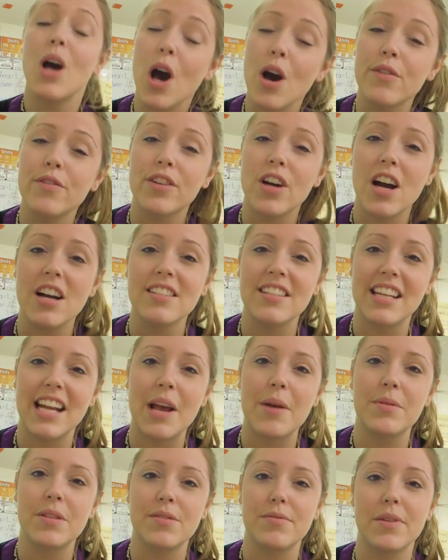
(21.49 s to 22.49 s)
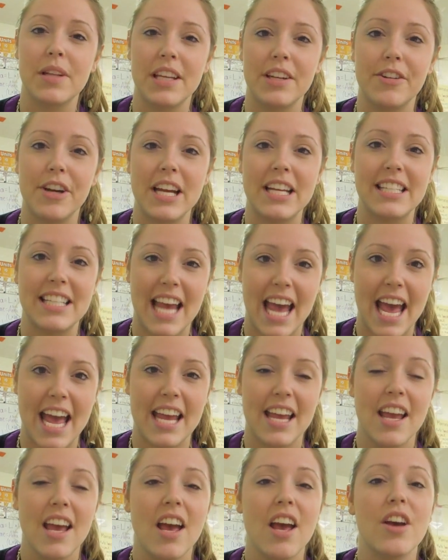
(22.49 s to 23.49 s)
Overall, today was a really great
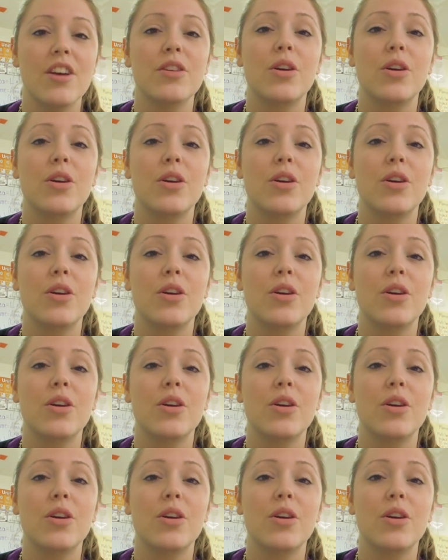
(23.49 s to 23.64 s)
day.